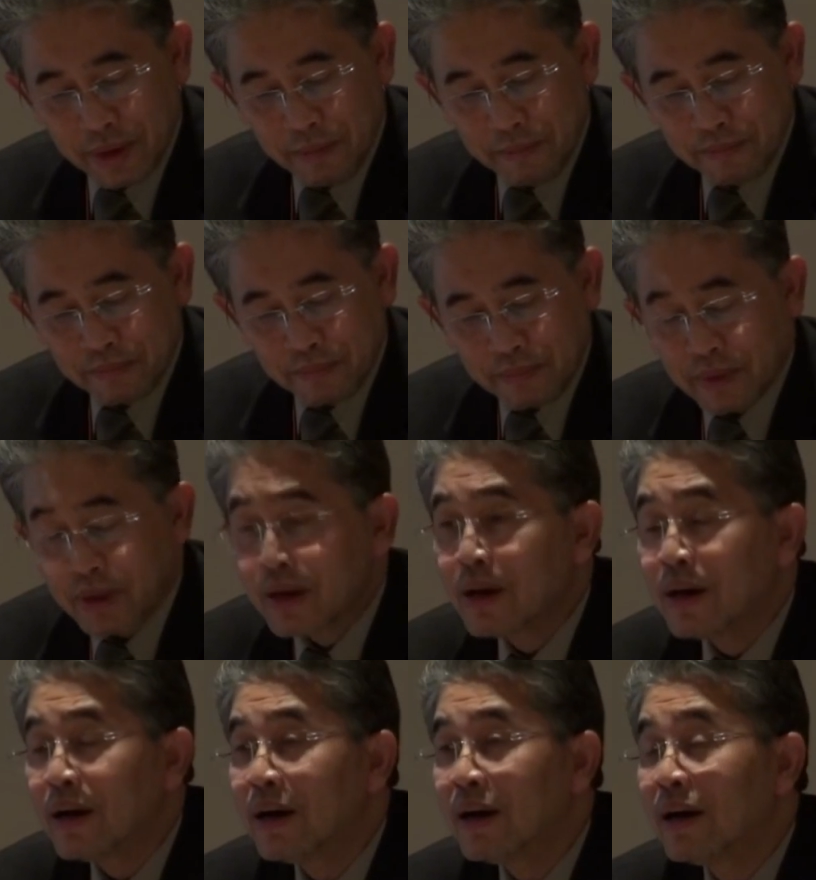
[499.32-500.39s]
Yeah.
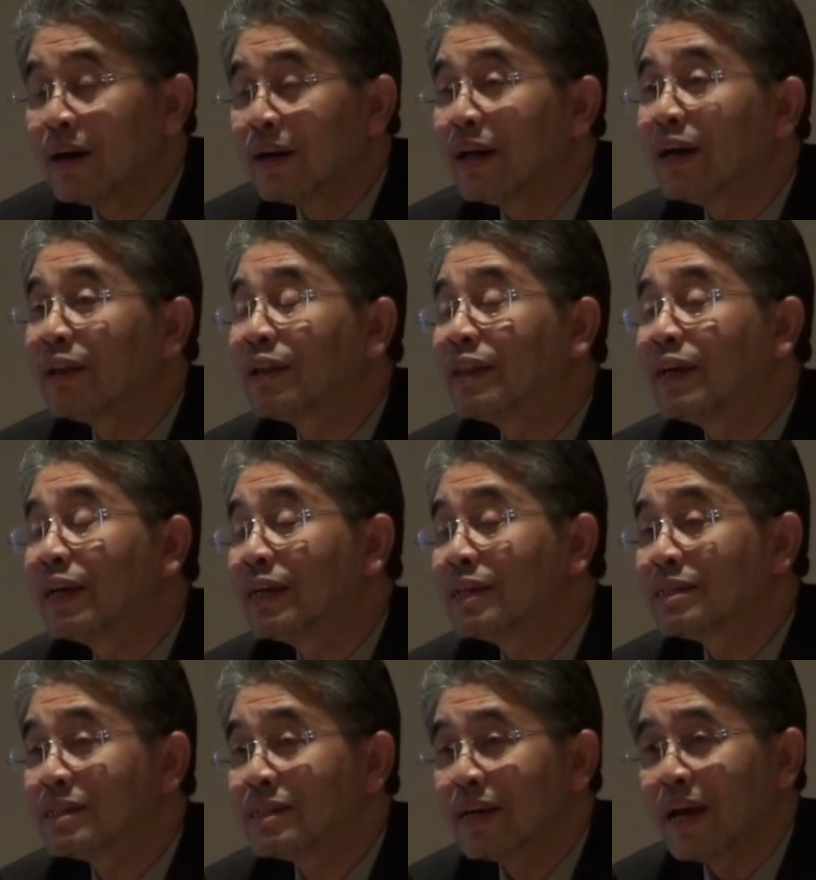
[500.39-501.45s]
The other thing
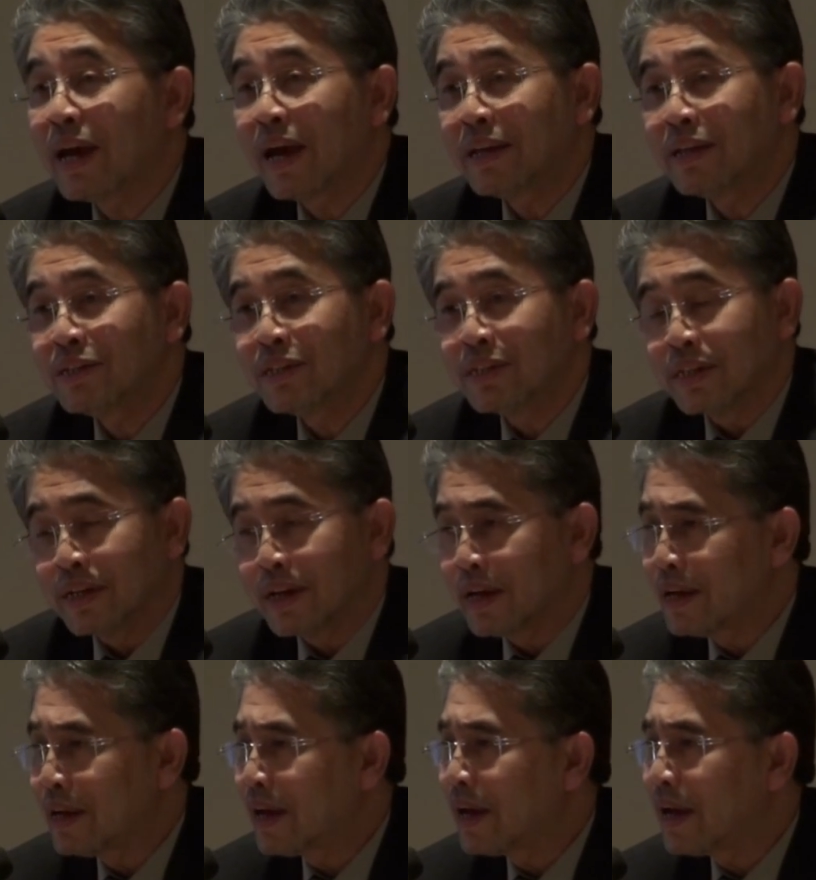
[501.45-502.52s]
is energy.
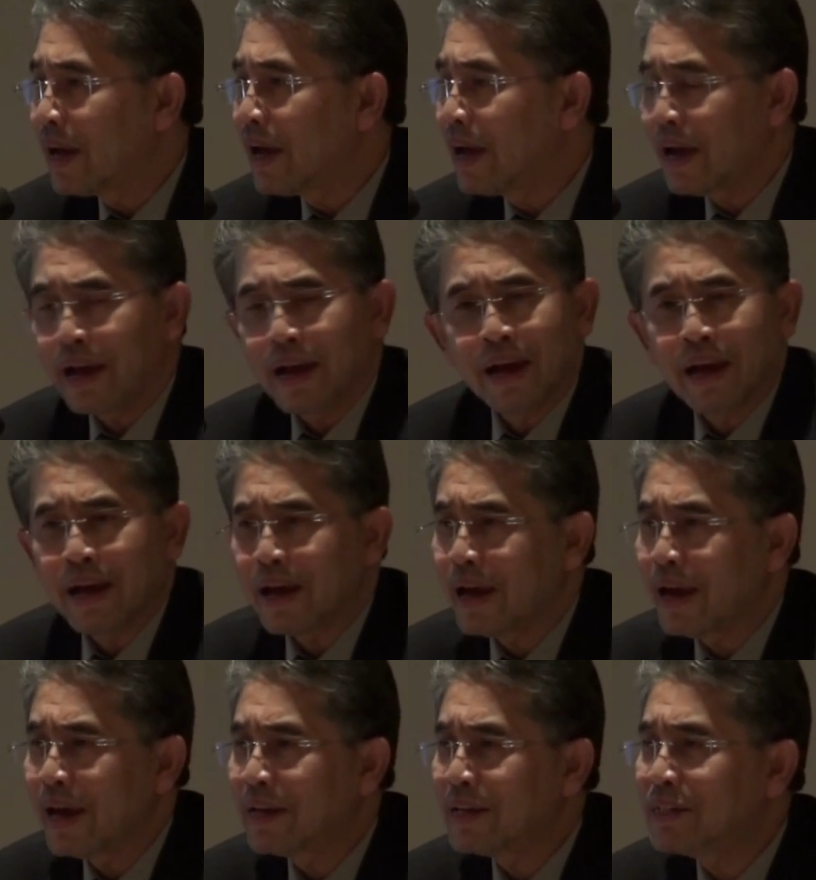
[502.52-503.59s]

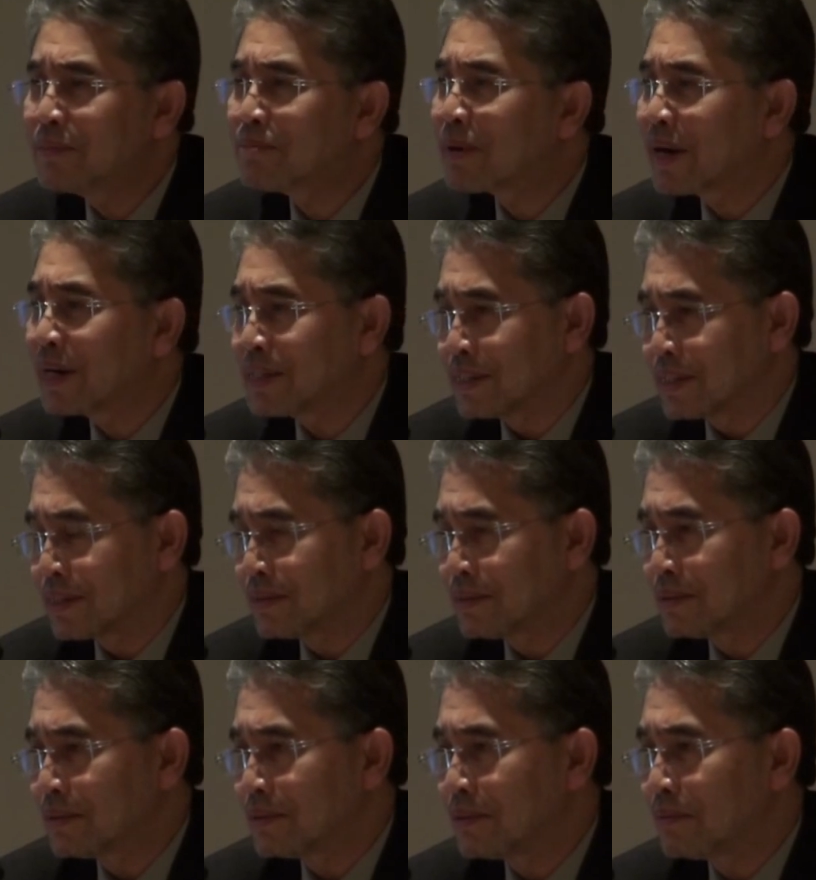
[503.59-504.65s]
Energy
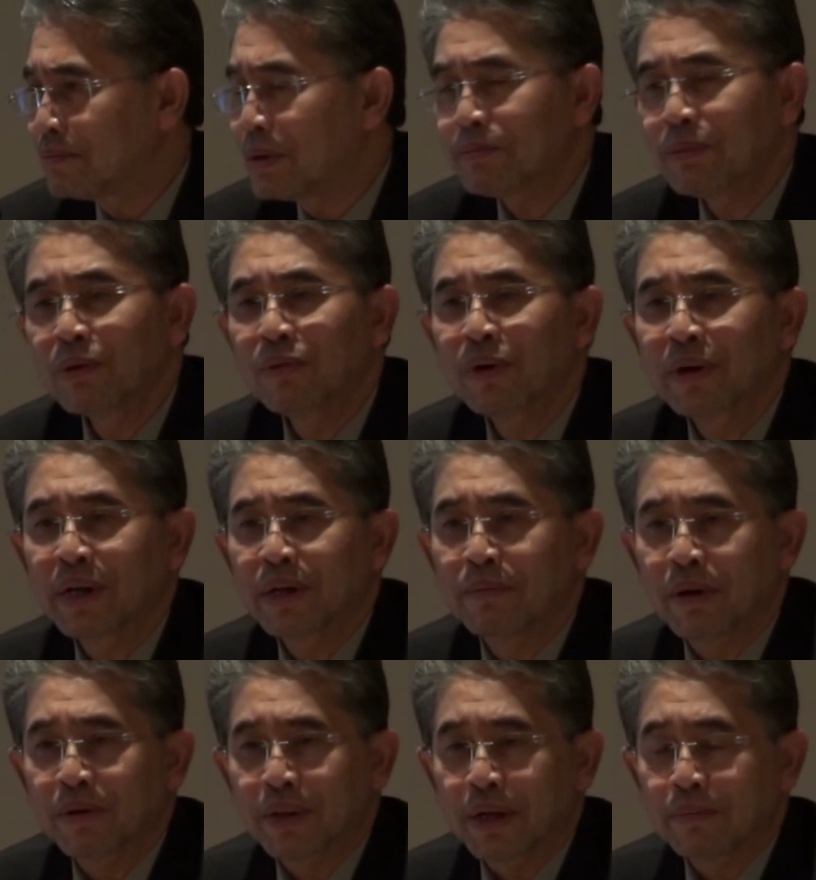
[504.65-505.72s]
prices. People worry
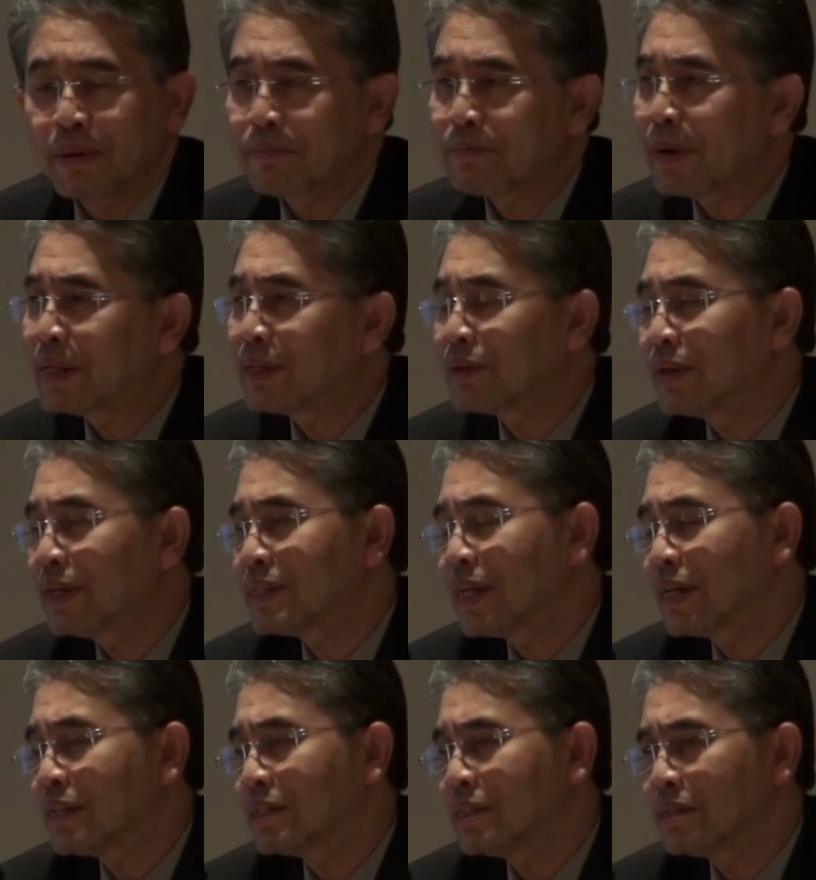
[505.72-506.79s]
about that. But
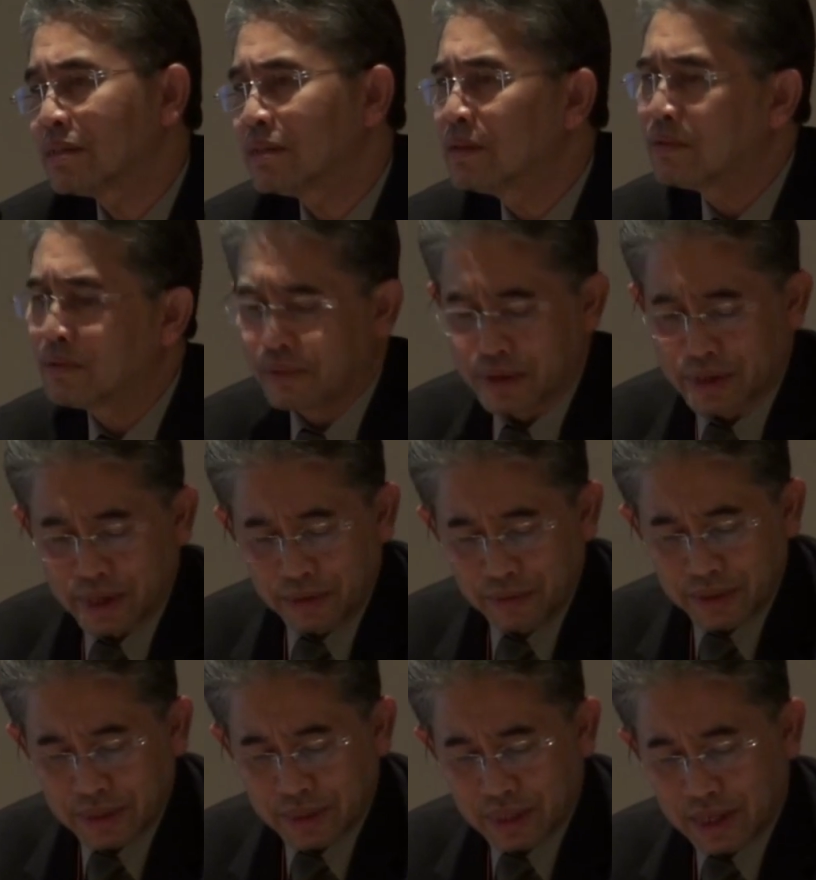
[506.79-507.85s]
Petronas tells us, don't
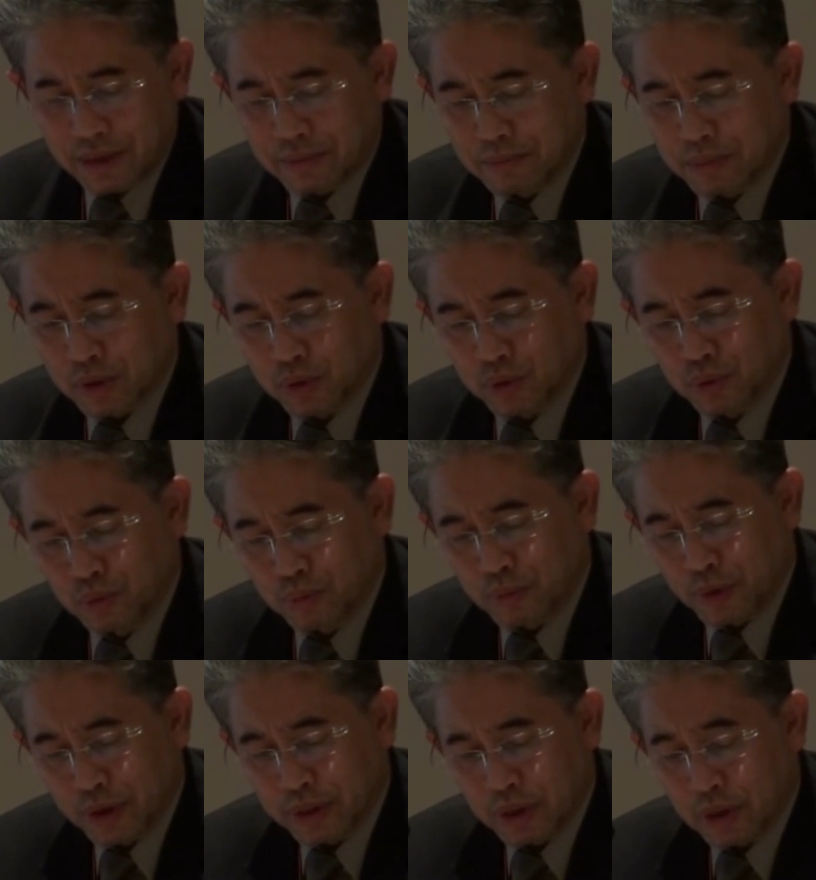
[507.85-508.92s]
worry, we still have about
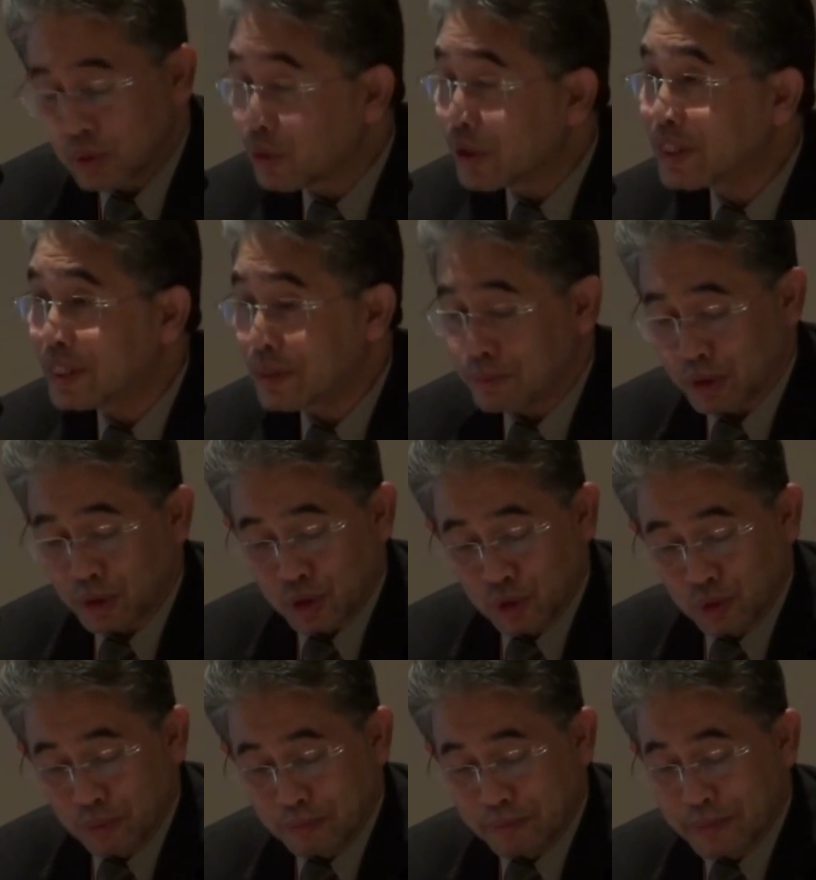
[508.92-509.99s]

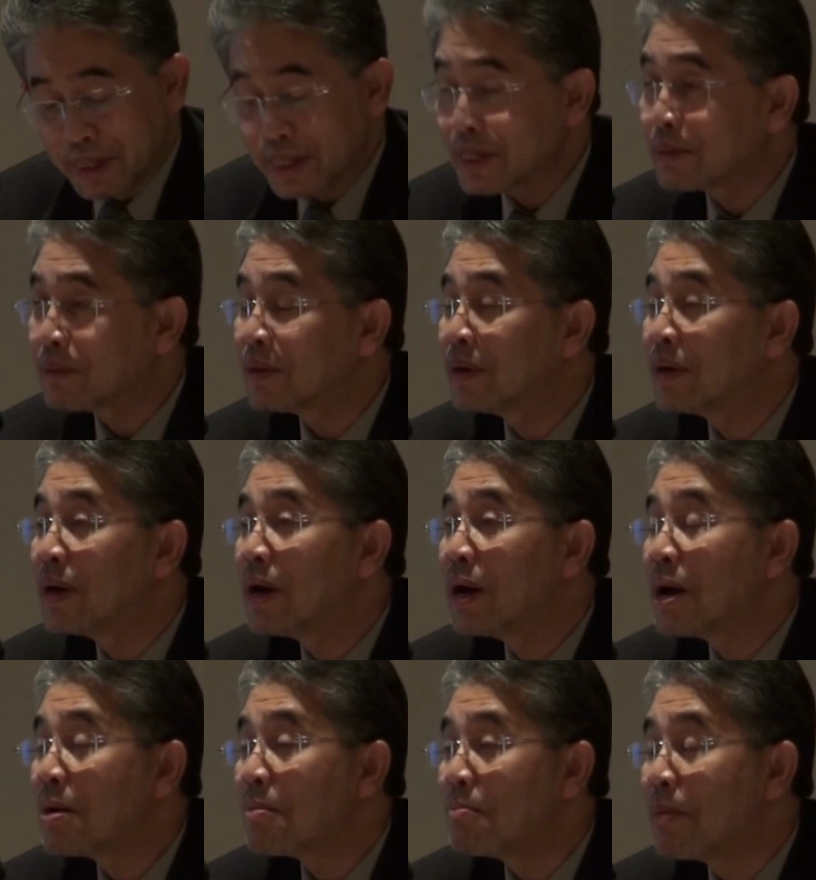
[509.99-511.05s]
20.2 billion
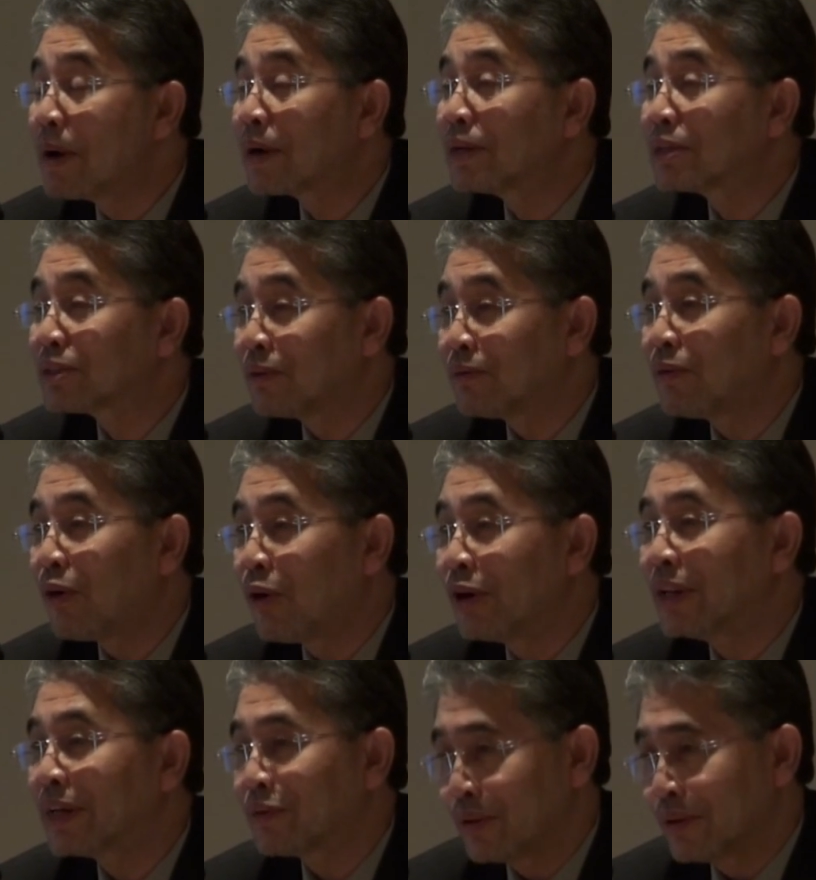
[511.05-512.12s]
barrels of
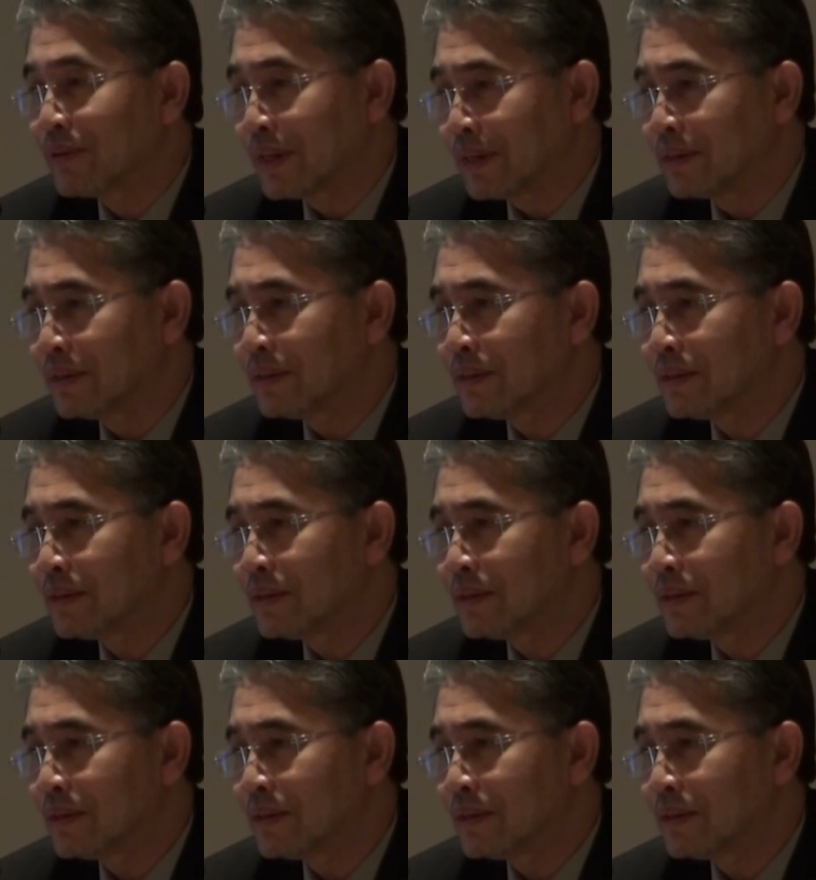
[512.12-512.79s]
oil equivalent,